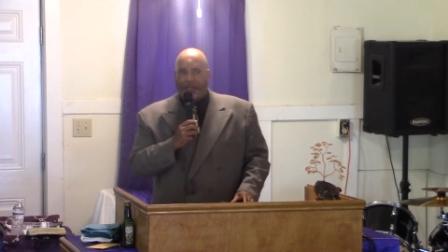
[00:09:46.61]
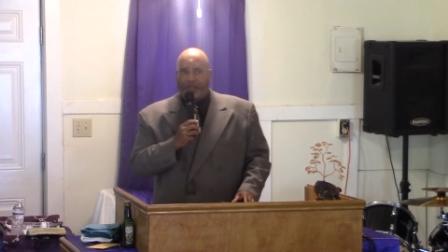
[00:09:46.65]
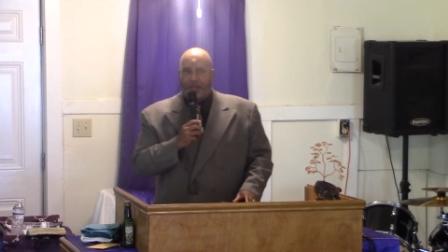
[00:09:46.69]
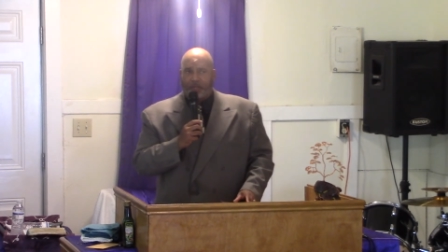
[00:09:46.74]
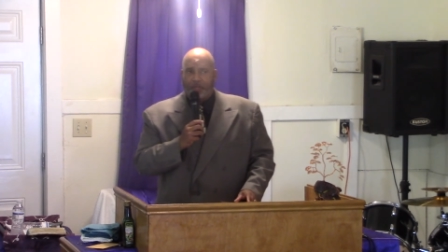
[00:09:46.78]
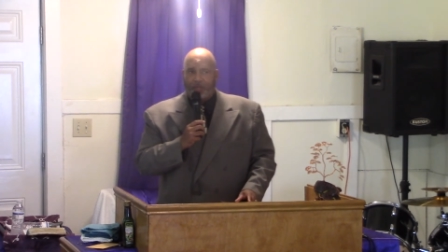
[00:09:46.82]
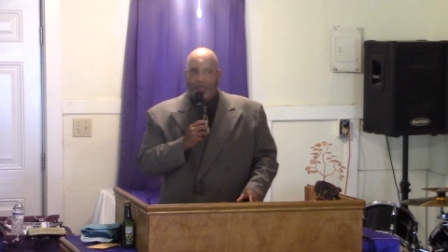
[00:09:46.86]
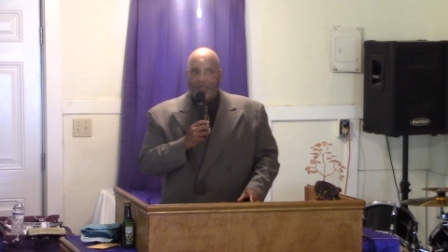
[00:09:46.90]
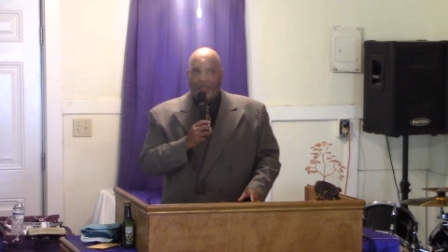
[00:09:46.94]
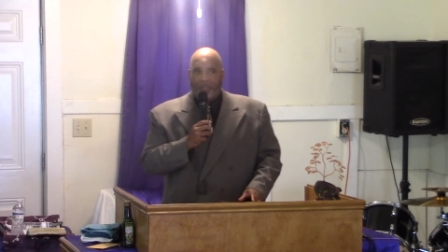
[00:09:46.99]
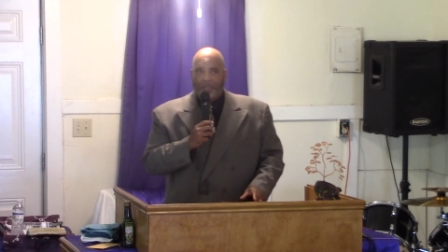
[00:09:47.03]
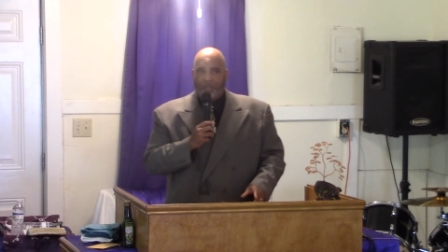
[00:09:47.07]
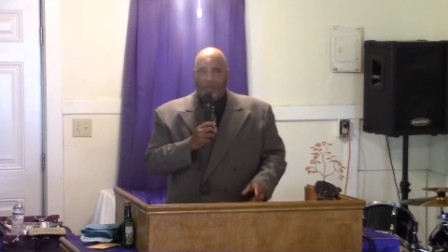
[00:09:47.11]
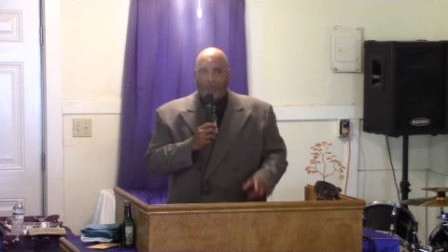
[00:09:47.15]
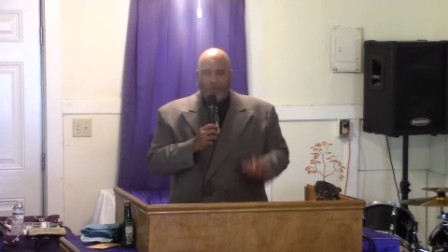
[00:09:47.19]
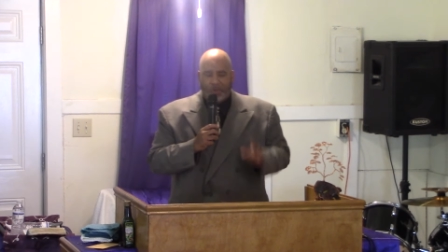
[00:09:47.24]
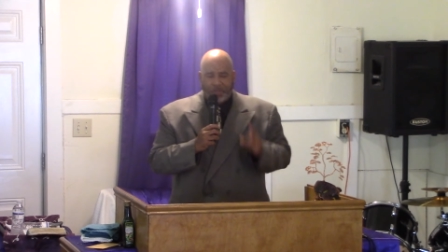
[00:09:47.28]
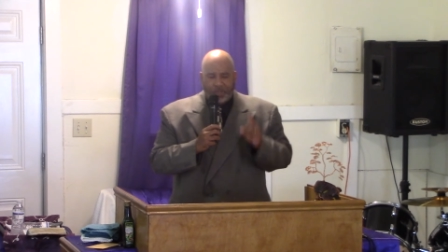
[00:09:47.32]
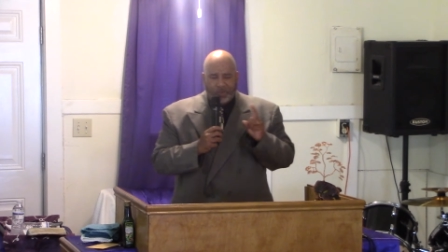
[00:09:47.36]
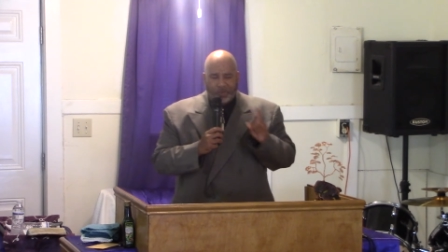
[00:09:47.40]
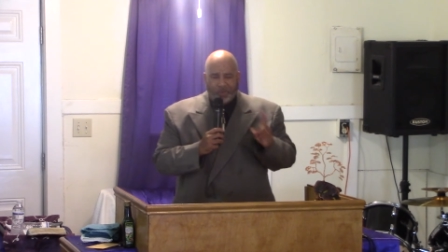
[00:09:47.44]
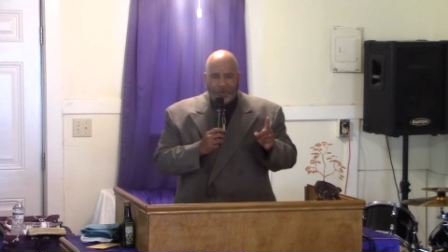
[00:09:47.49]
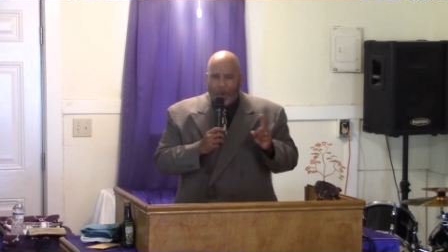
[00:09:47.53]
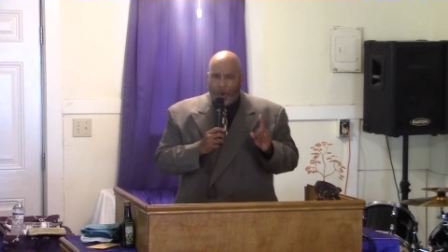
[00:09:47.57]
saying. That's right.
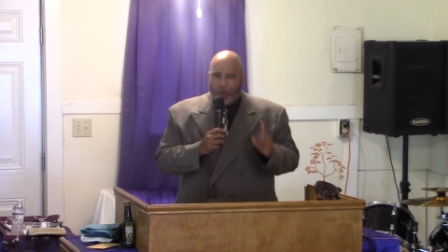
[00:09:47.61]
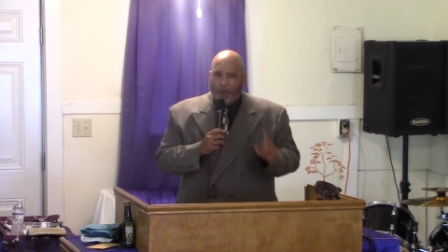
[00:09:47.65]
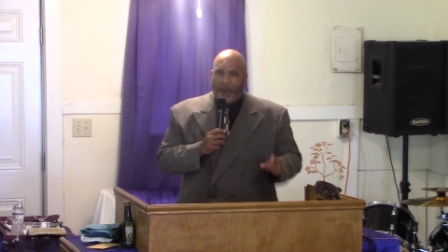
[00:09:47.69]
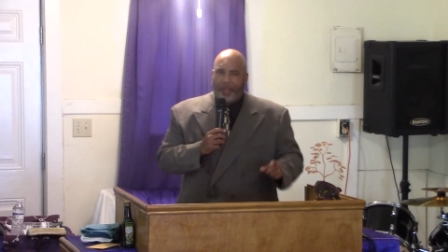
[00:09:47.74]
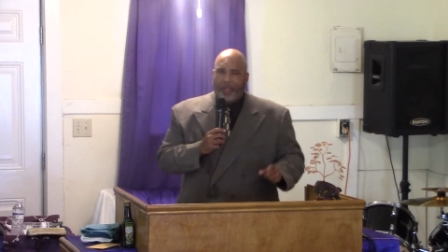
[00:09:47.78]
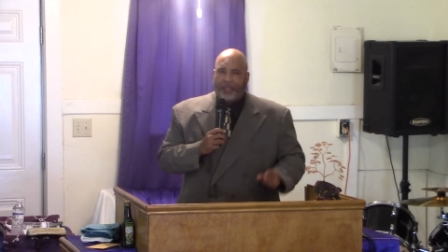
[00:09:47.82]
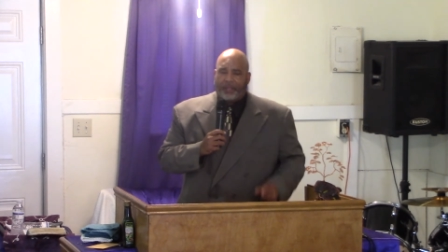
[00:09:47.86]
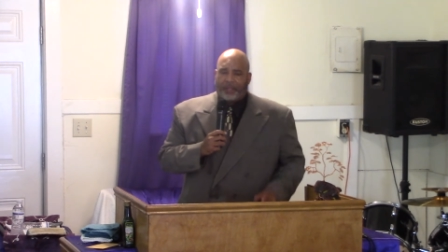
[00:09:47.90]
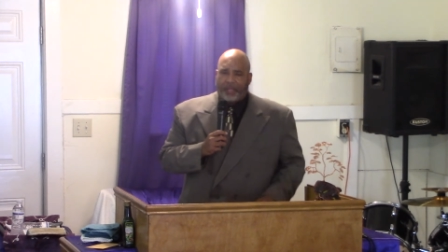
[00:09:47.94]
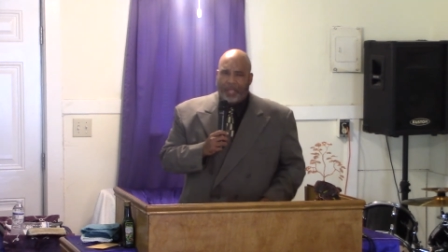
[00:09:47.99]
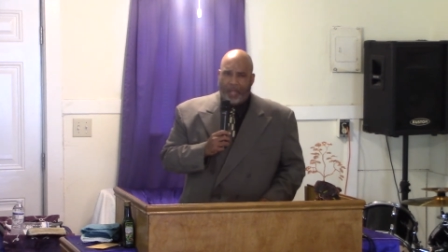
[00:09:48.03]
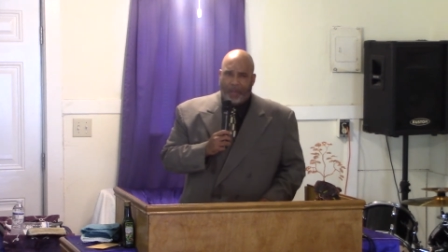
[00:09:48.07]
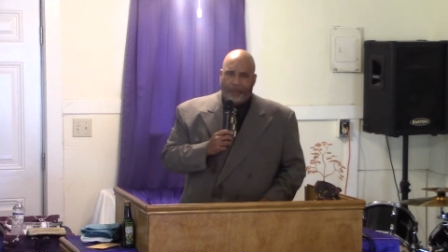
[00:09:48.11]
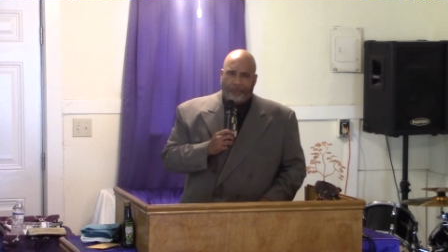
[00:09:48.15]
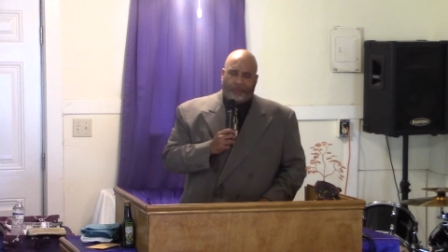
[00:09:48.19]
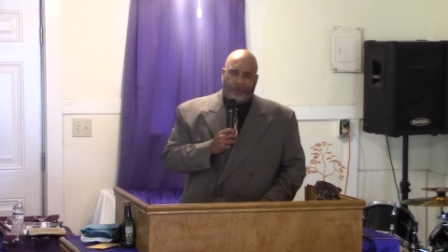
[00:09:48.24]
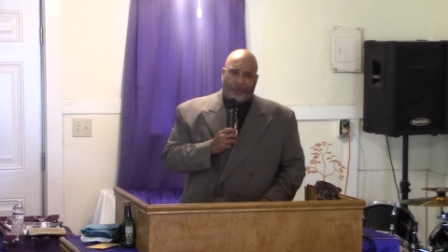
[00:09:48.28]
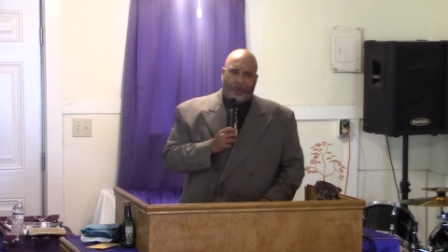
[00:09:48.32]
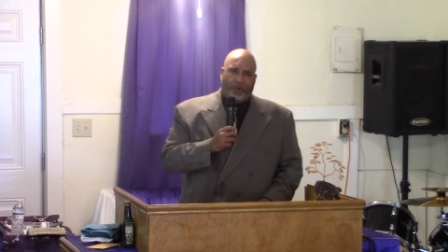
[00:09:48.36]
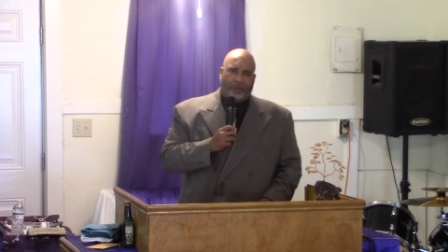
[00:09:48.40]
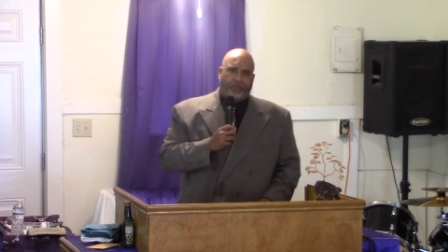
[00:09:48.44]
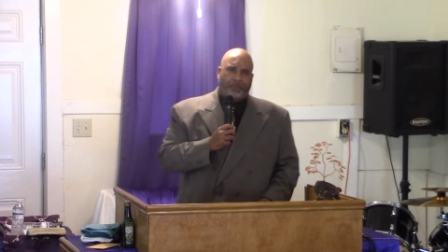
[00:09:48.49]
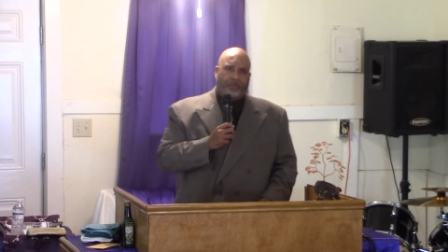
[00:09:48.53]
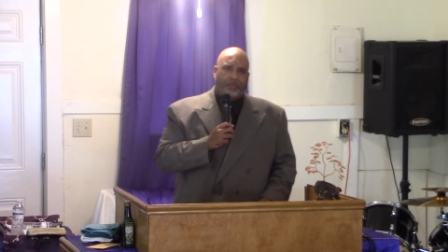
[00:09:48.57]
When you know where it came
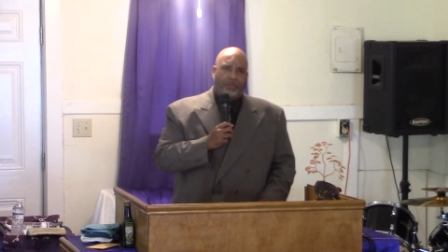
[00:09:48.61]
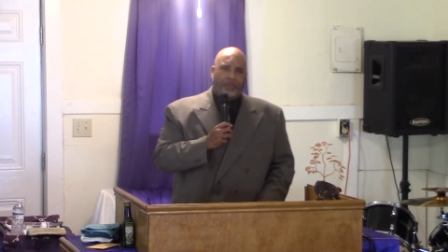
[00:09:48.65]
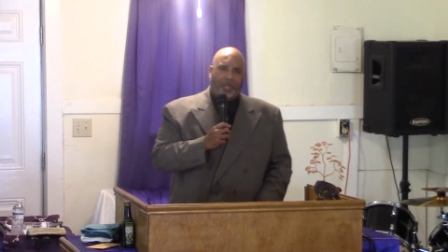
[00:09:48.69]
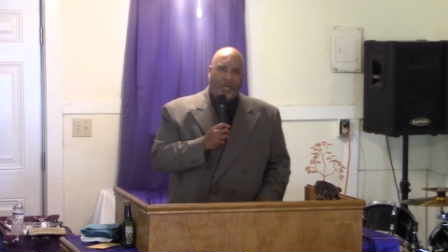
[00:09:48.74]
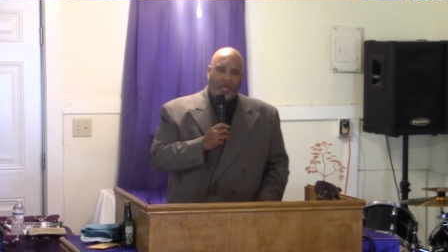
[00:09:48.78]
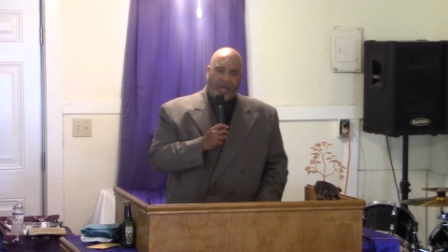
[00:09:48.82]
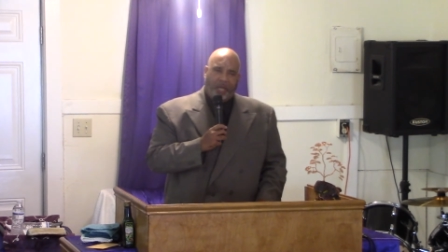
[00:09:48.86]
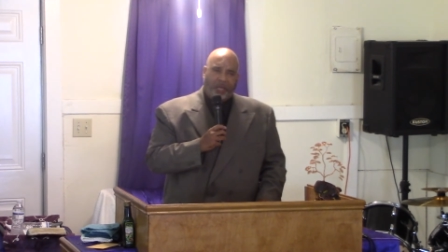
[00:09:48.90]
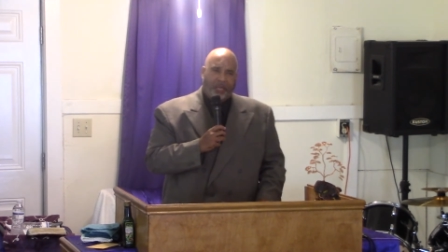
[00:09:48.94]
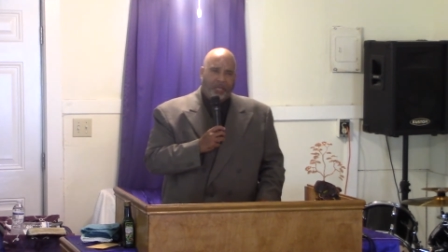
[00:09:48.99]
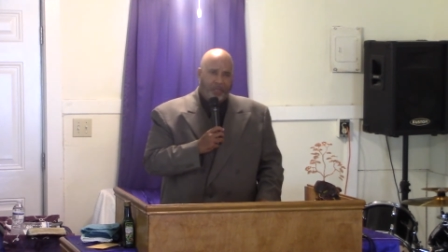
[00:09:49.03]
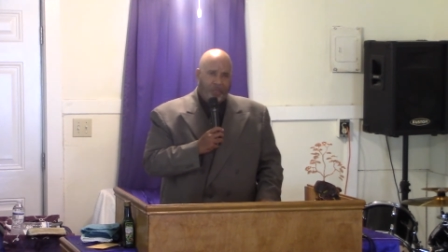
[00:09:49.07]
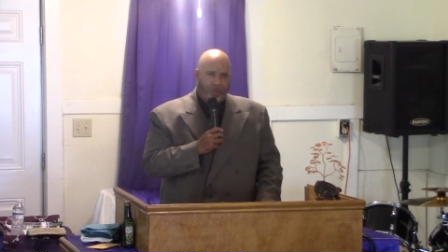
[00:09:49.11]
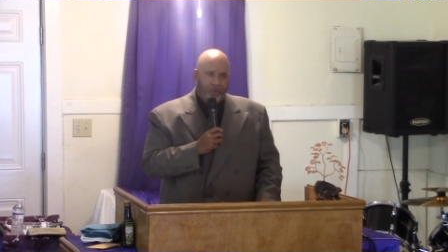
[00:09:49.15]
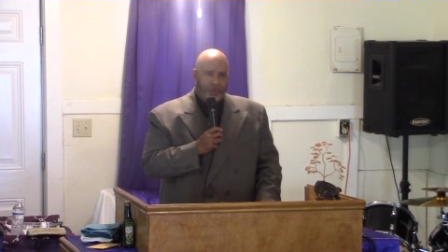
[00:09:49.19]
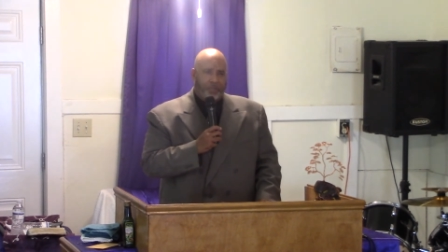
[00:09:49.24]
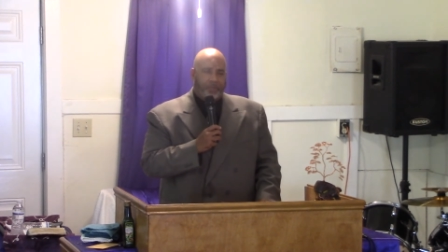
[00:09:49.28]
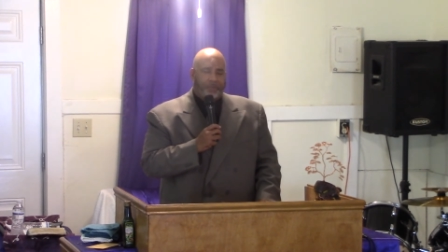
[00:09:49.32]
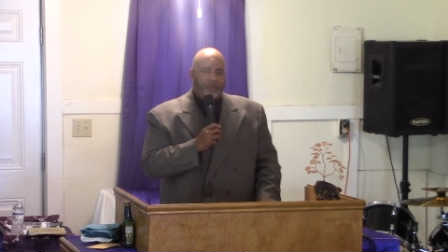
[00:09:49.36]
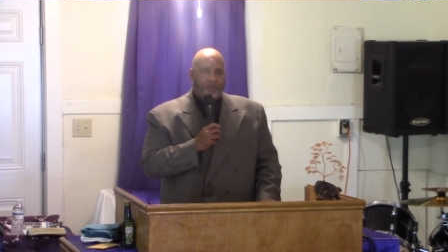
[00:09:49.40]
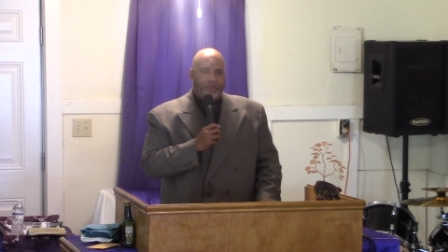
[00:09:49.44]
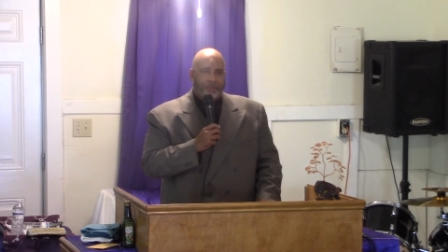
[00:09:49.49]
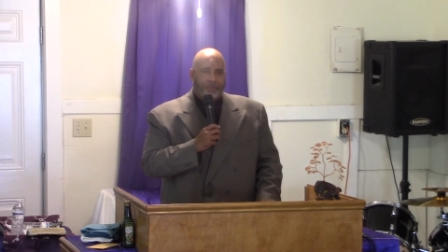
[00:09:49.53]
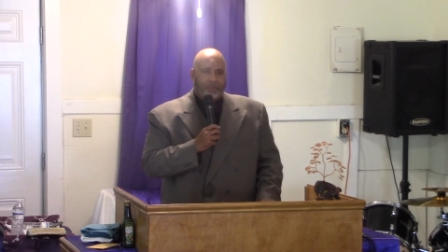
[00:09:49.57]
from.
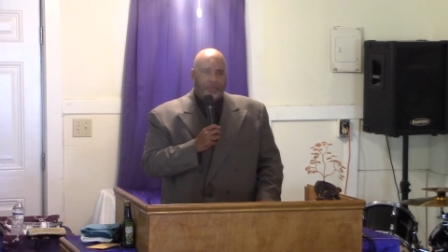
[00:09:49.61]
Hallelujah.